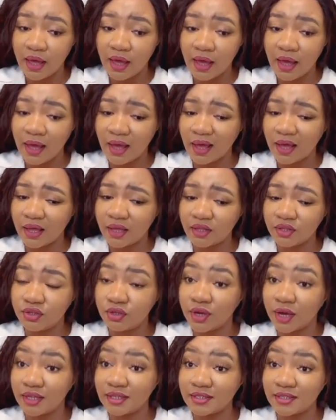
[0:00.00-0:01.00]
and
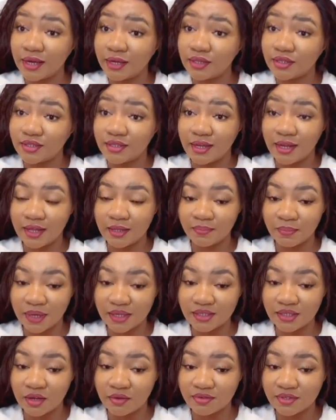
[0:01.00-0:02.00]
you can decide to select
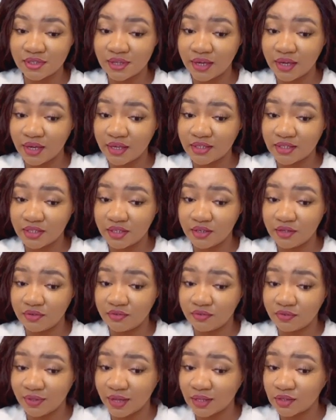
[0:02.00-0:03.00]
Master of Science
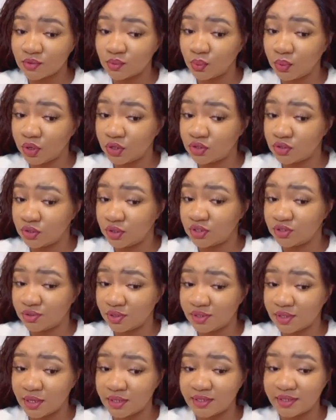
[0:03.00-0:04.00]
if that's what you're
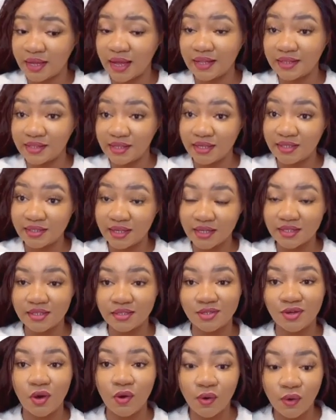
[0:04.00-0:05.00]
interested in. Attendance
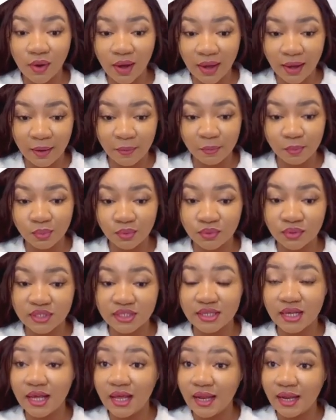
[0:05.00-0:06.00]
is
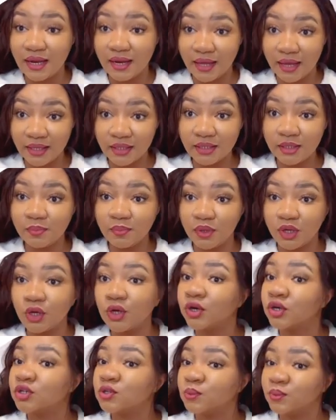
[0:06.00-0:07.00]
on-campus learning
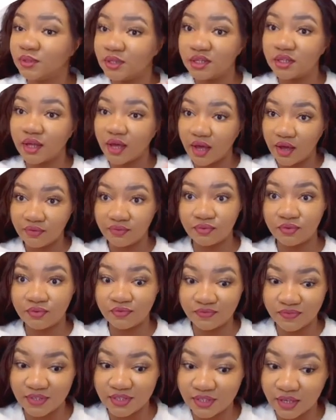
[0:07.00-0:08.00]
because you need the
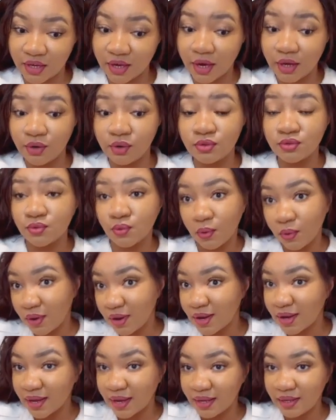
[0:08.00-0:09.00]
F1 visa. You cannot do
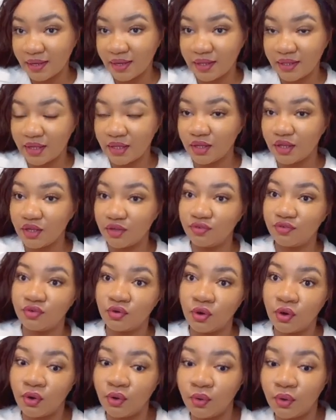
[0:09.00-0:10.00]
online learning if
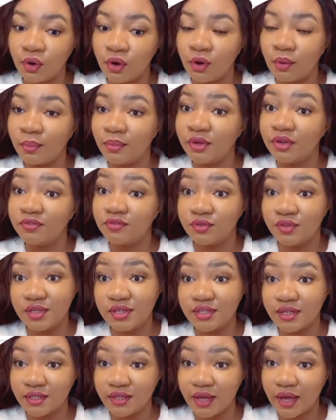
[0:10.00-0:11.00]
you're if you
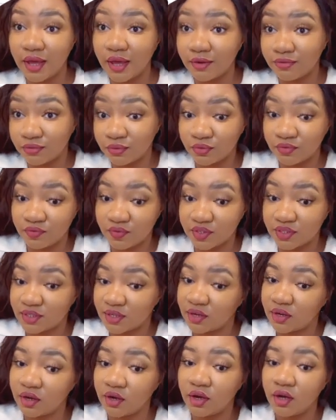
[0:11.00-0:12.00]
need an F1
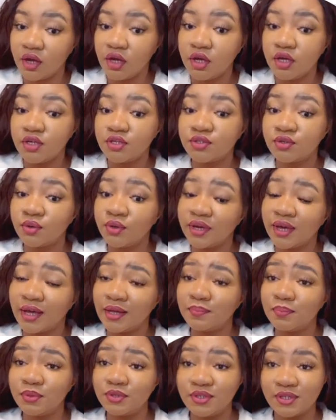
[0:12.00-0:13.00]
visa. So you
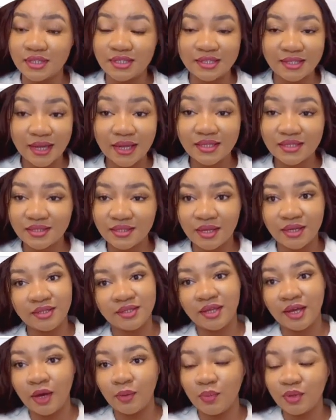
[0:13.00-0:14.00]
can put your start
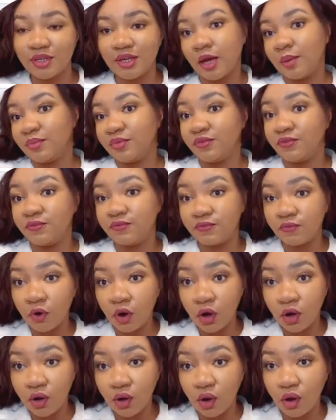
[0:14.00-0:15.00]
date there, which can be
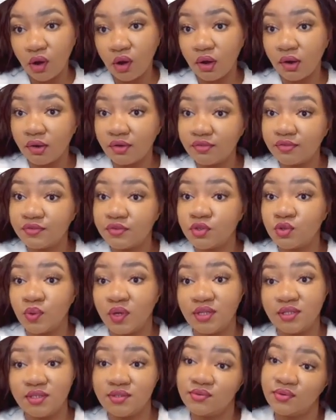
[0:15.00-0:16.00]
fall of
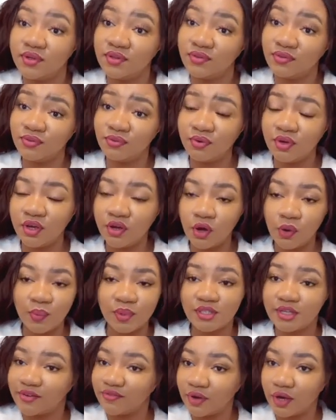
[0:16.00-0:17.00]
2023 or
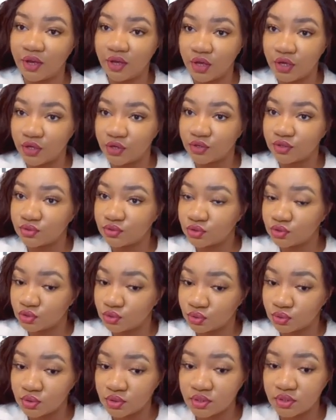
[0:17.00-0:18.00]
whichever year you
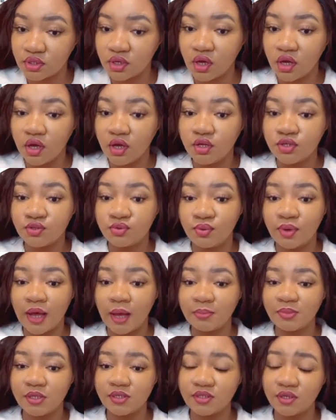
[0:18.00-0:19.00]
choose. So
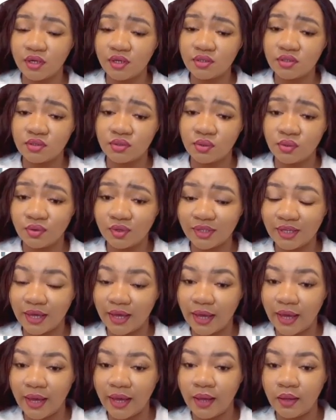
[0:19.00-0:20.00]
I'm just going to go
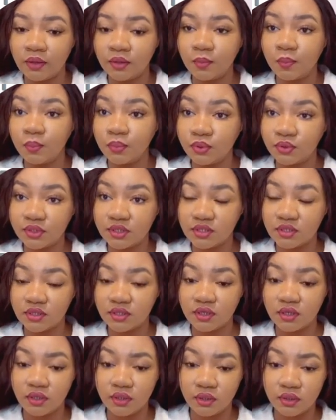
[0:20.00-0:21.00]
there and put
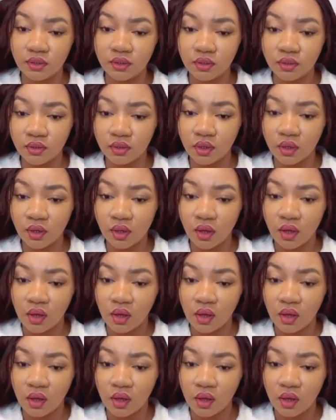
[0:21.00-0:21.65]
in